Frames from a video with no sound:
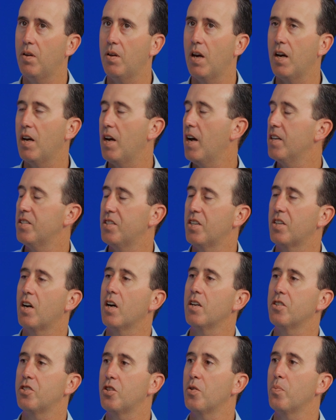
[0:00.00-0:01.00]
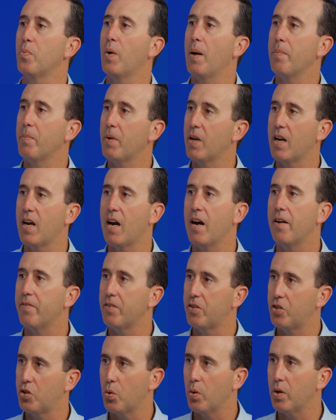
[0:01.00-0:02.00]
As a customer, I'm going to
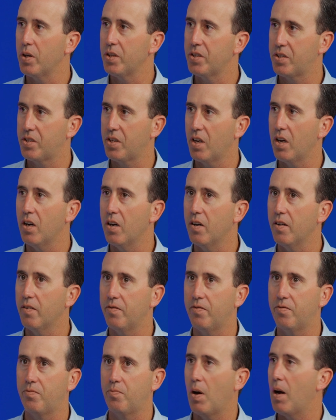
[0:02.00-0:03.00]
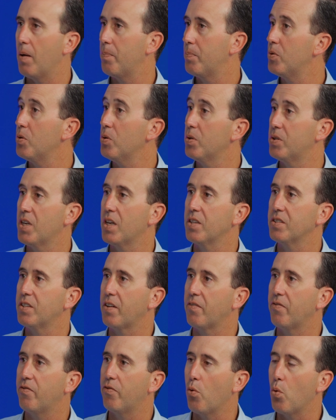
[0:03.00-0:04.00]
have a choice of up to, it sounds
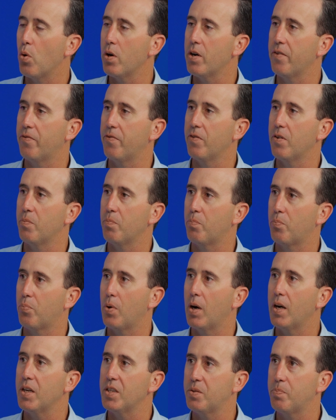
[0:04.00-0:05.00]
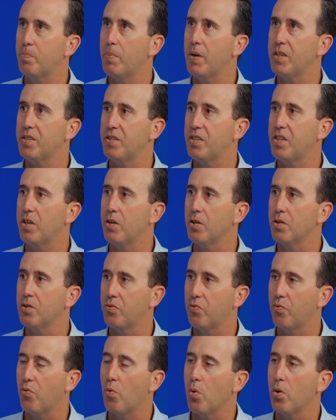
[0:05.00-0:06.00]
like, 4 different price-based
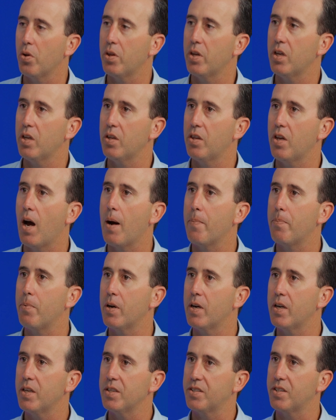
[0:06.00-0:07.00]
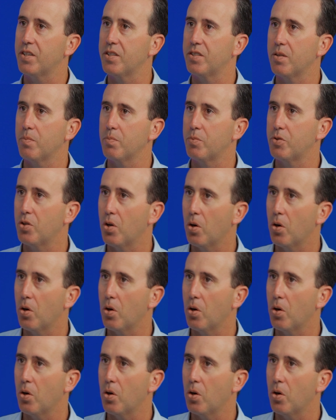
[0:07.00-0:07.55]
tiers for the operating system.